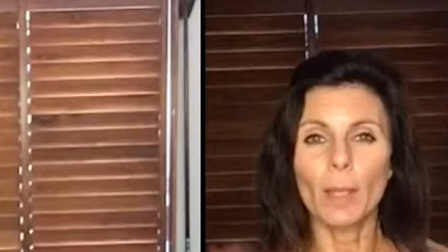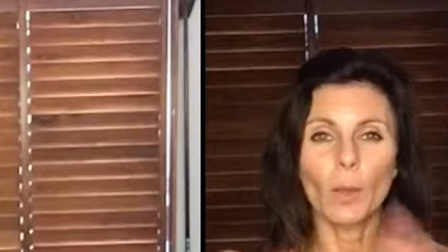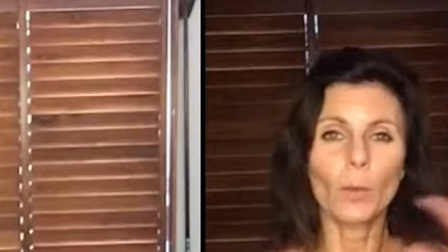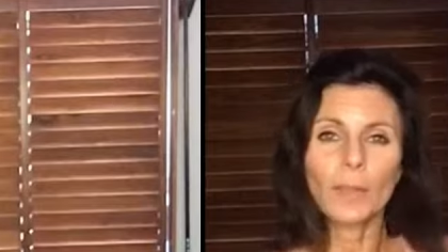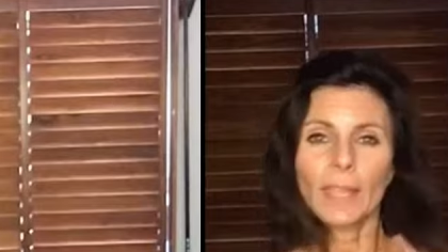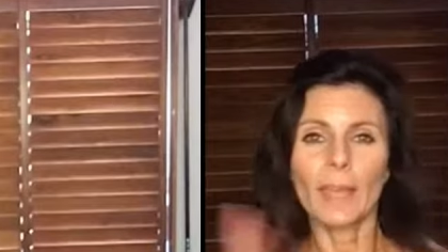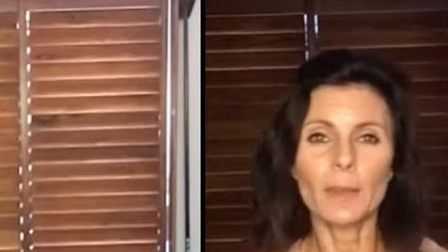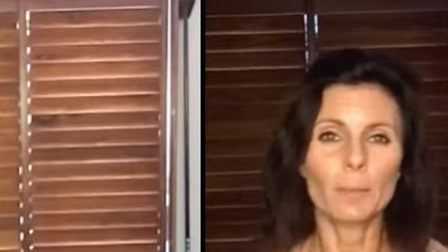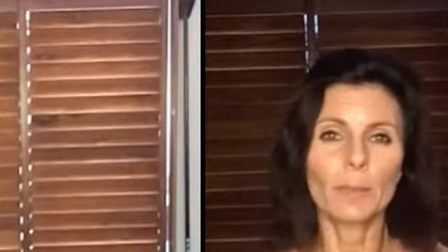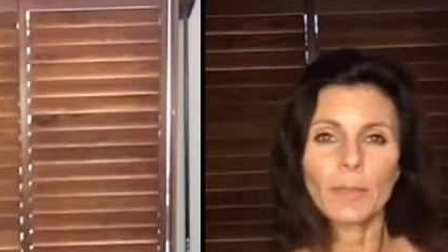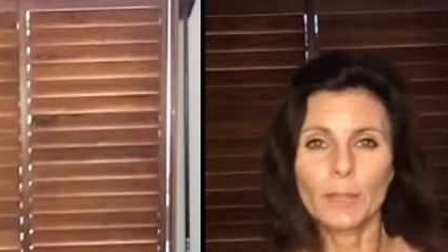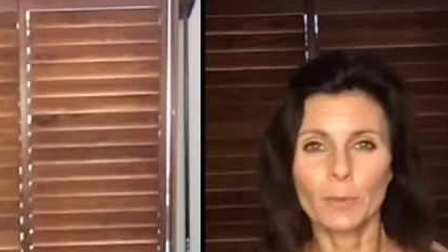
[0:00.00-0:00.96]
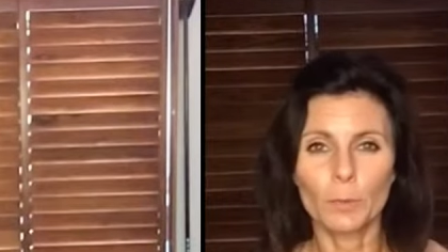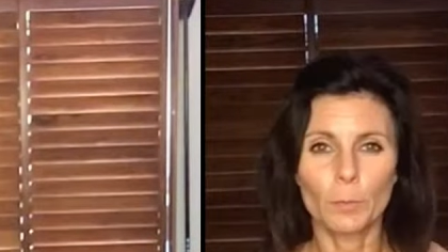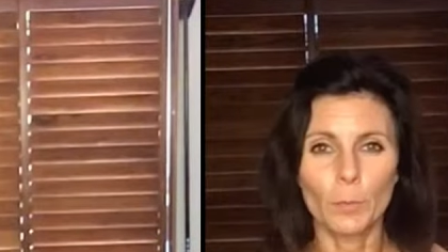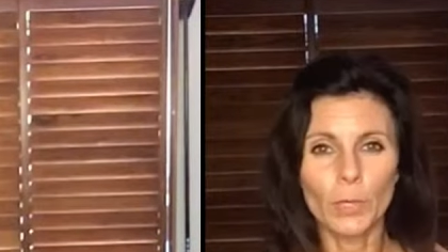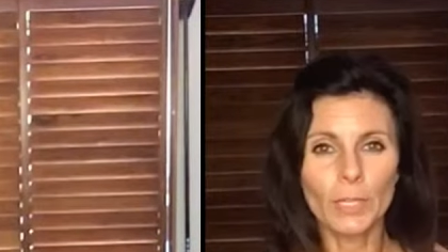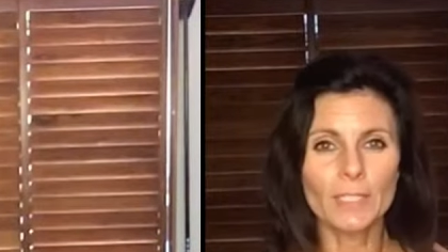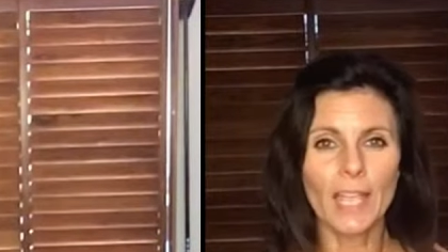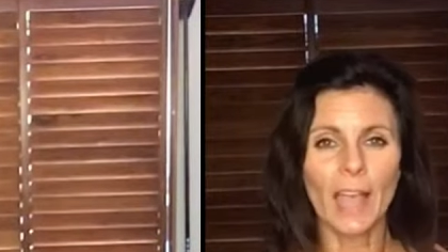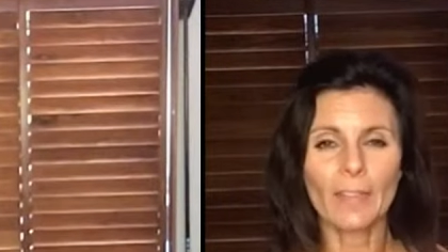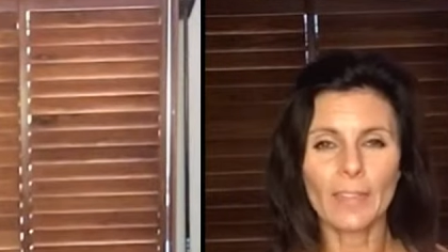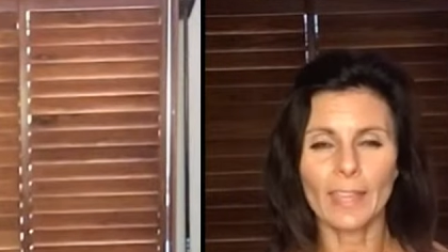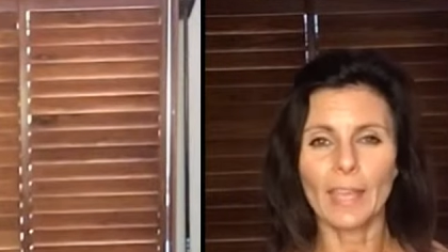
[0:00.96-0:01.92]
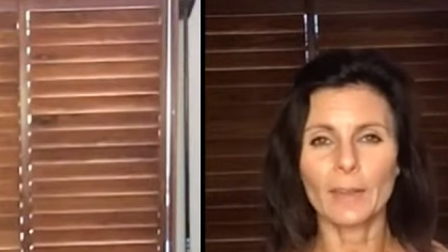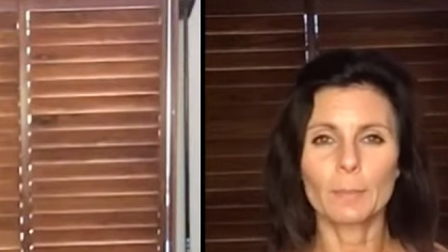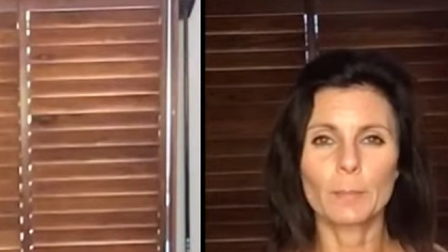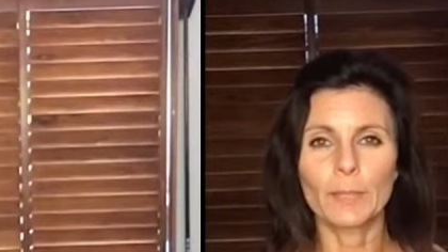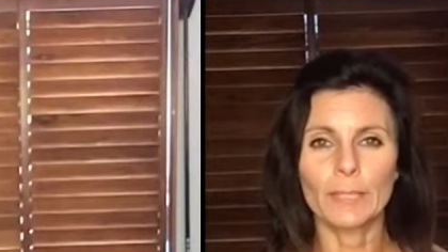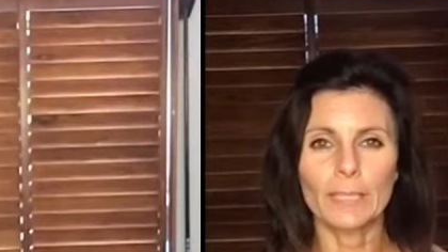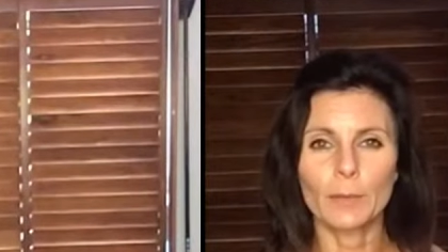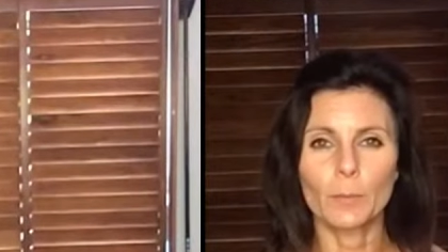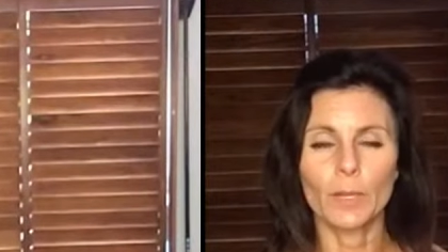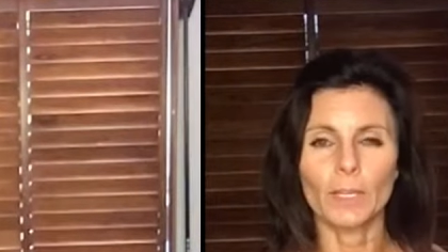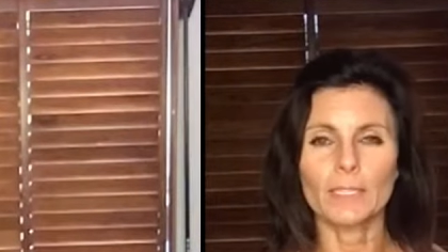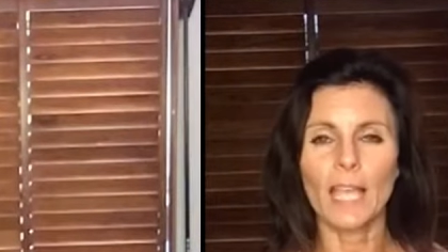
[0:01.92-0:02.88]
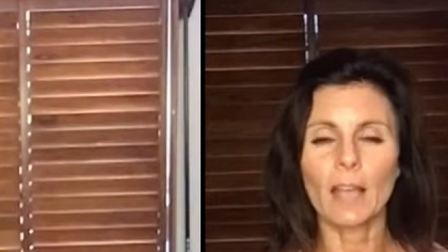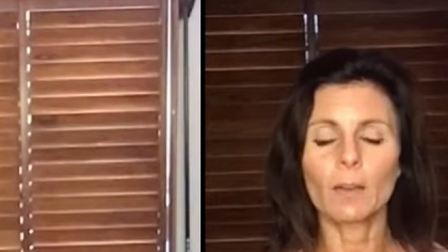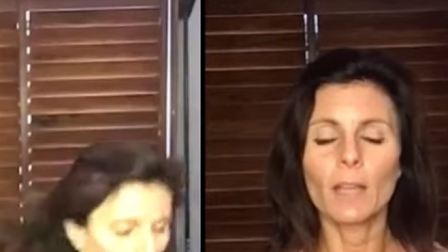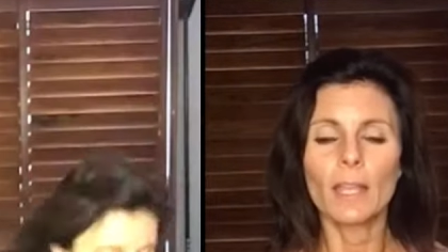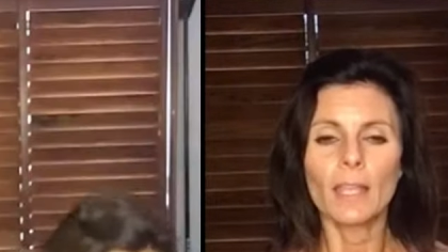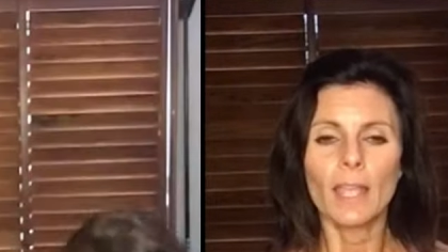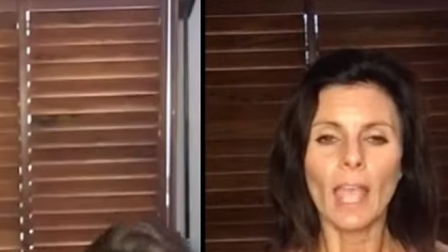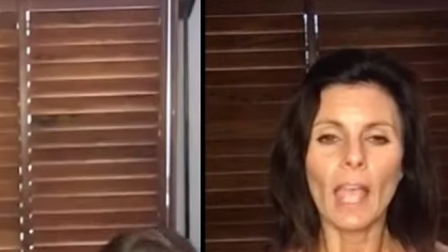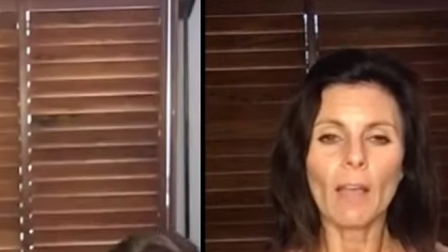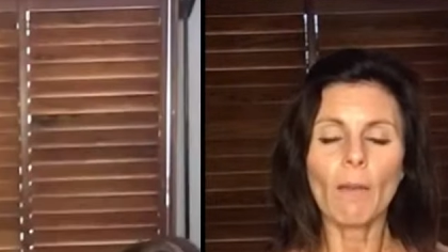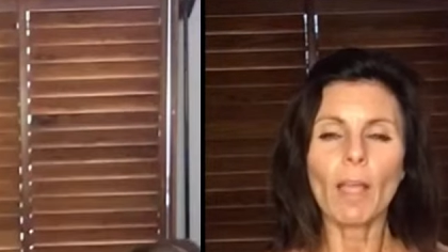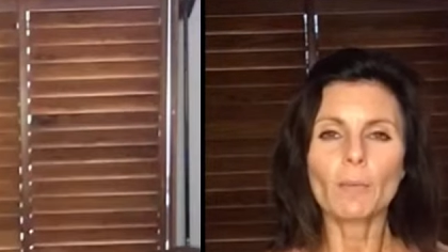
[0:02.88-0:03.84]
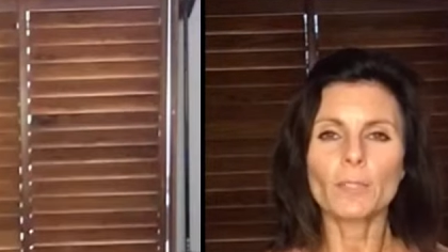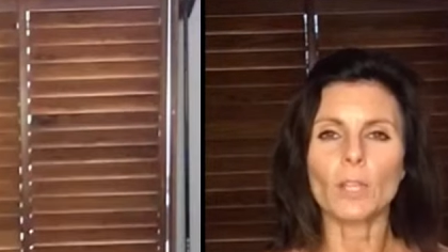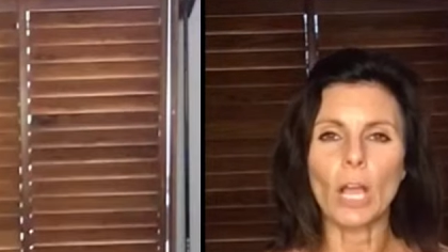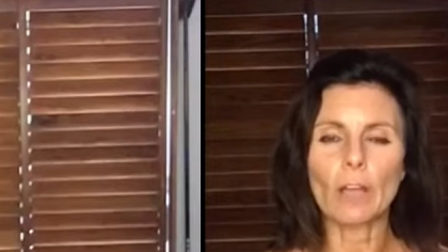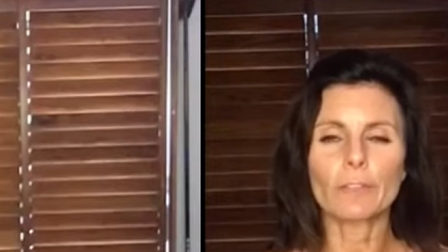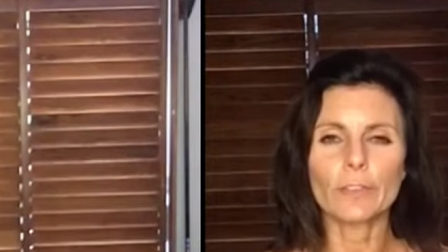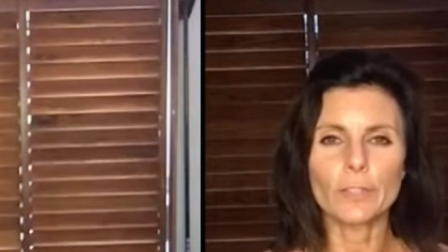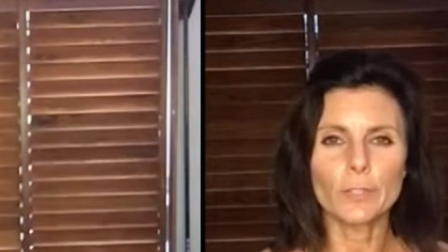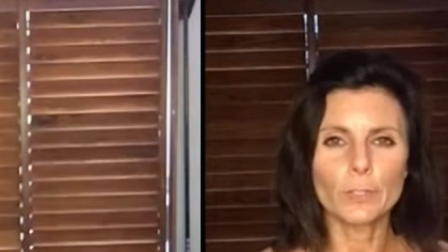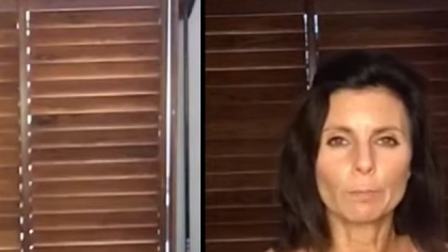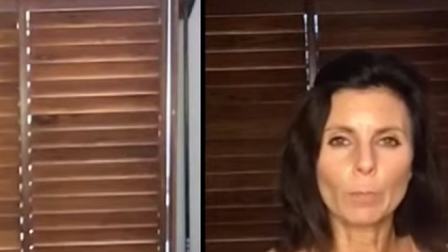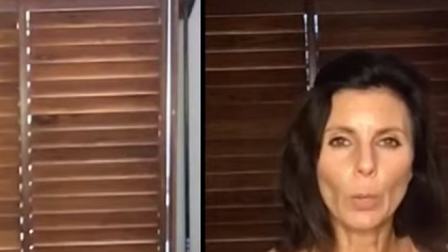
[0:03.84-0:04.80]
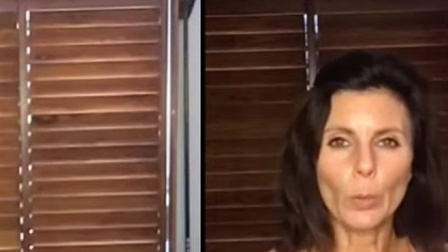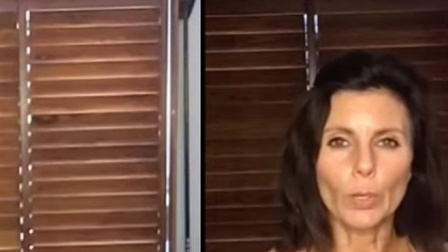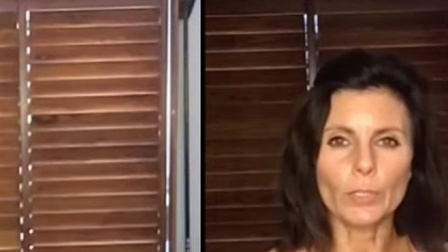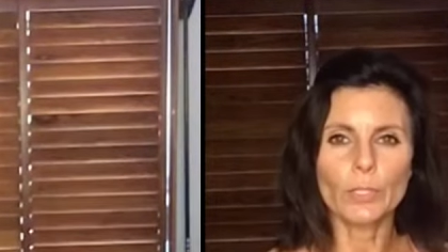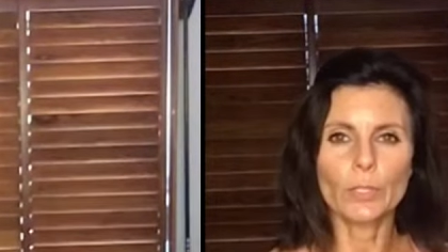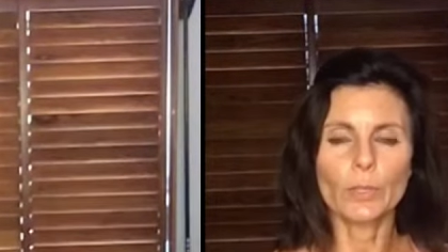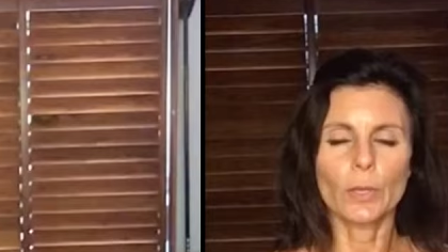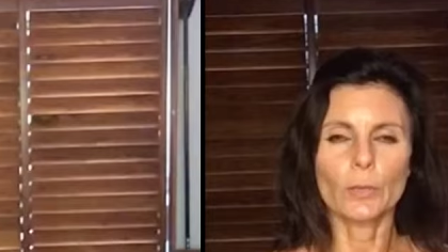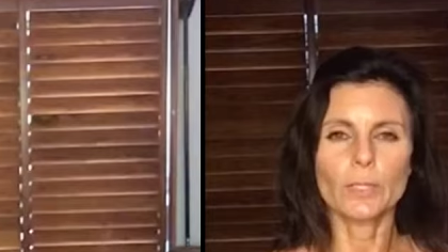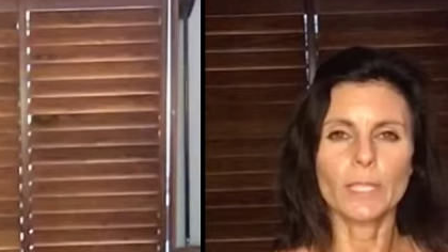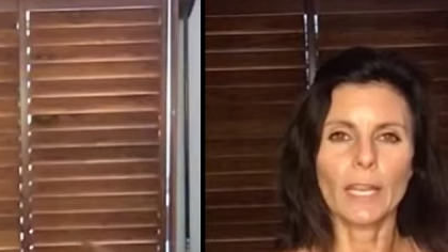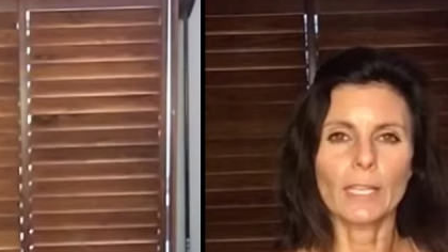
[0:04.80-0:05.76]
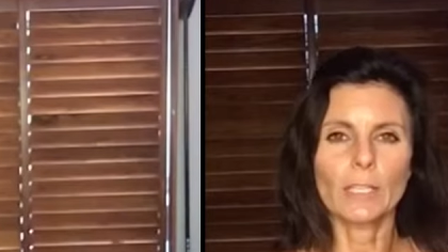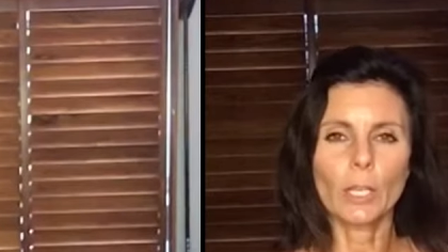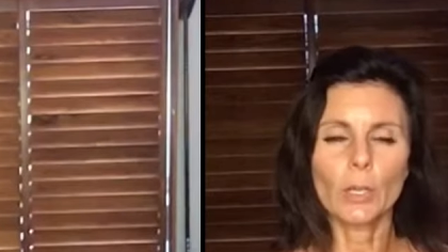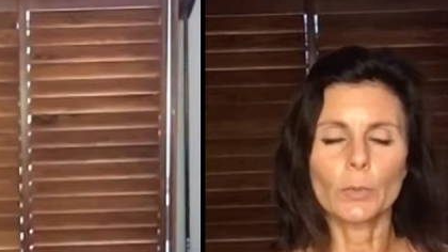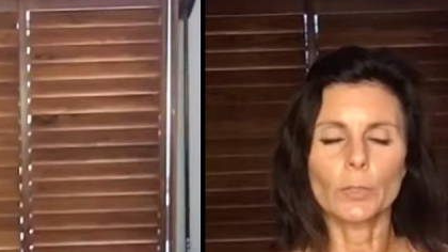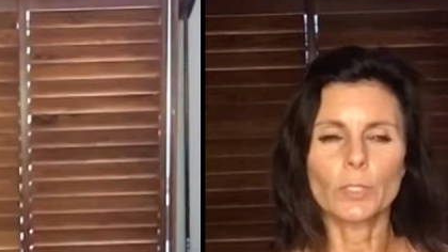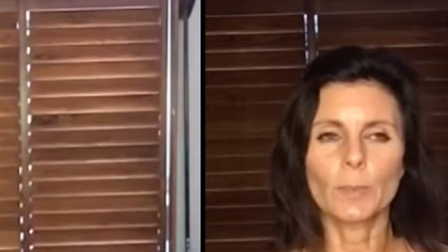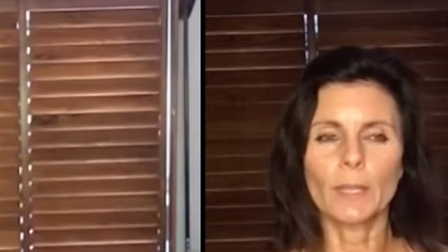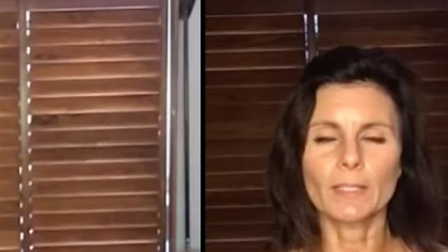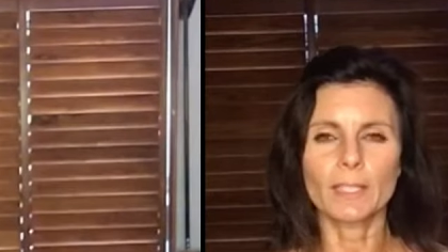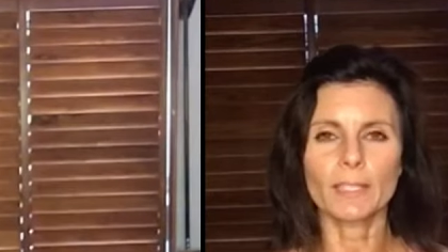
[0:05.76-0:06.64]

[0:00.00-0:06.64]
my whole accountability group worked, how the accountability worked, how I was offering support to those that I coach, because